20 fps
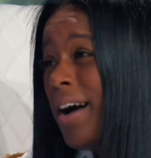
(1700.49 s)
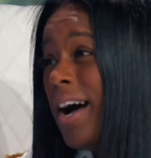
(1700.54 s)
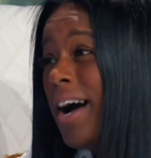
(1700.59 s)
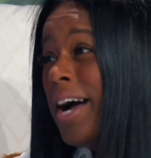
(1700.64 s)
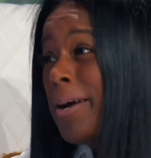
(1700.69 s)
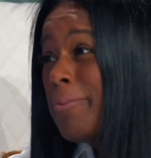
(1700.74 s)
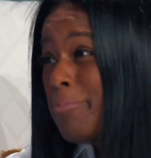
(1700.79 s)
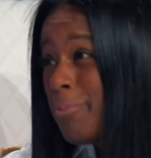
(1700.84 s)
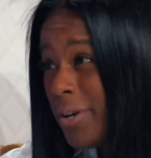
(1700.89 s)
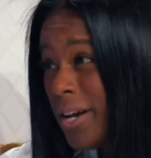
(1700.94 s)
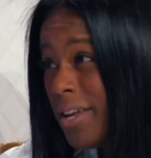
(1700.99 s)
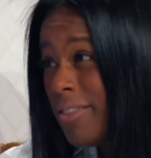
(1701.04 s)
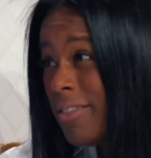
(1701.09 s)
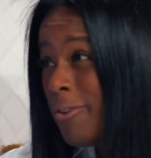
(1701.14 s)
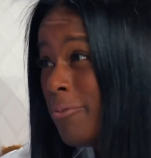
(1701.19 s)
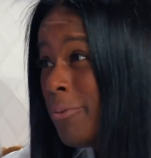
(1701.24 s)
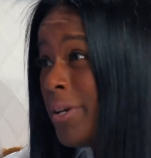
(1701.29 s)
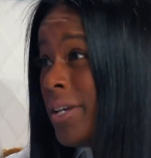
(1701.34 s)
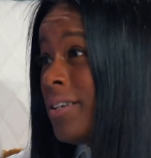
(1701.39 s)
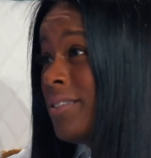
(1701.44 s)
I pray that
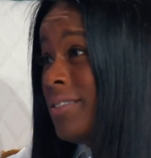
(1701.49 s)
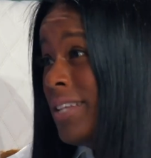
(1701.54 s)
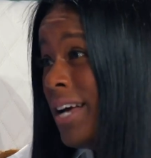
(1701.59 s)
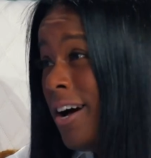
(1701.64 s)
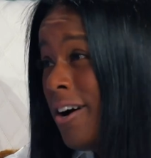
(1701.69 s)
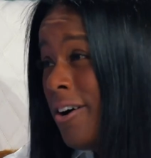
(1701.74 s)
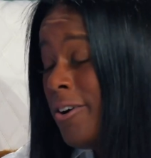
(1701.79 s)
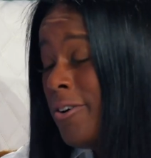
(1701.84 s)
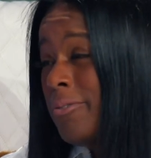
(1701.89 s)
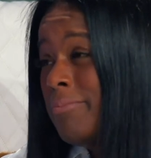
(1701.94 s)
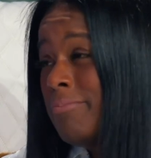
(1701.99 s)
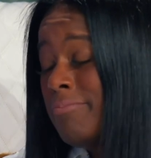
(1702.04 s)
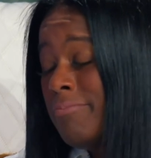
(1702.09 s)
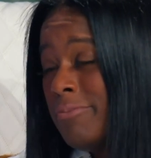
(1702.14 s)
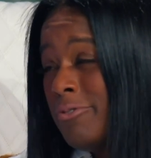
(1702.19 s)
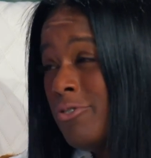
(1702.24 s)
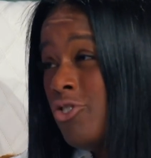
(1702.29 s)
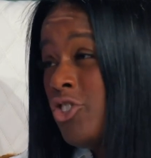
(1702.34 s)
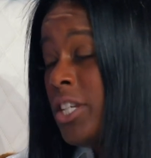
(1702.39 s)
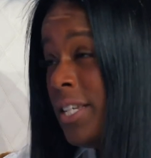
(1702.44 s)
we allow
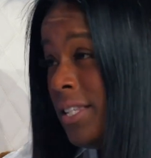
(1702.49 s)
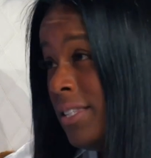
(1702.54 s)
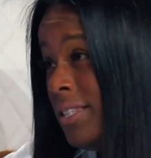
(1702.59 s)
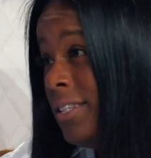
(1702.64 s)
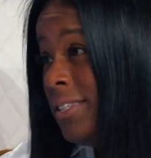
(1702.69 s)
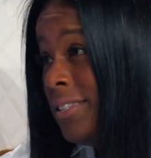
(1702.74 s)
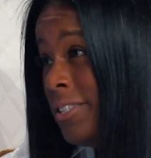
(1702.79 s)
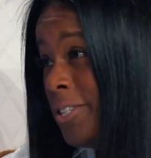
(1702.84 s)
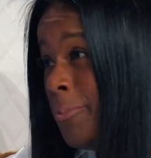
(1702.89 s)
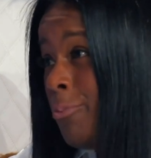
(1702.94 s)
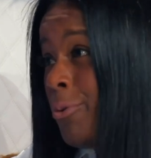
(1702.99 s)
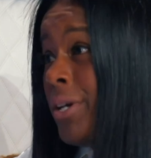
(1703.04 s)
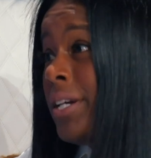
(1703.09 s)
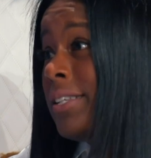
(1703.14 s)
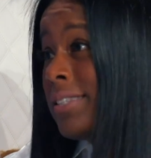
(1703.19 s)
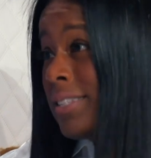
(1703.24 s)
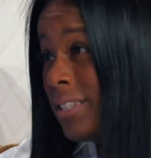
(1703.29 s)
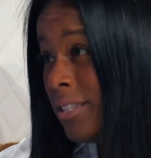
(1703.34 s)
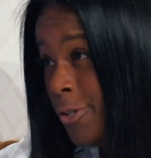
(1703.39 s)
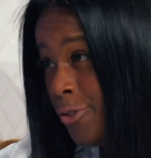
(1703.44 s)
Jesus to bring
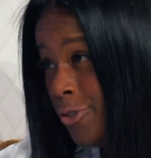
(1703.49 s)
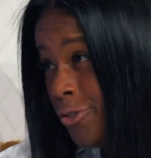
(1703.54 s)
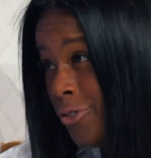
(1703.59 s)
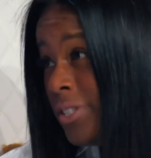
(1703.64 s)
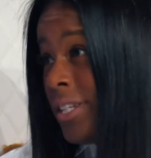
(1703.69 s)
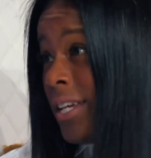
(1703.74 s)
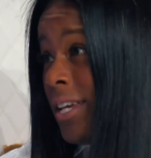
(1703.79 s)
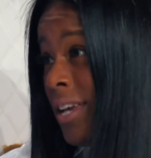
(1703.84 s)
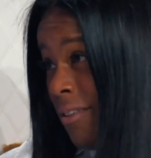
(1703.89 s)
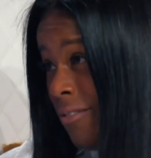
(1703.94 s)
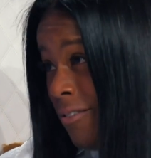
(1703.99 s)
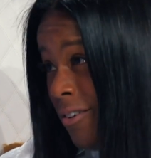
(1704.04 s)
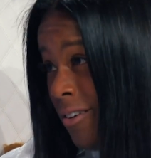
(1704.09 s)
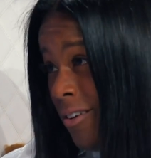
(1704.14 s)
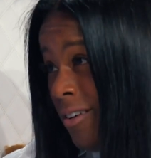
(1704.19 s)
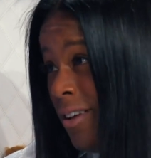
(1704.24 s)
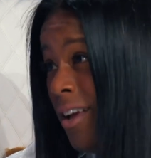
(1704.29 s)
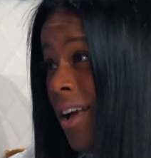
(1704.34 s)
us closer together.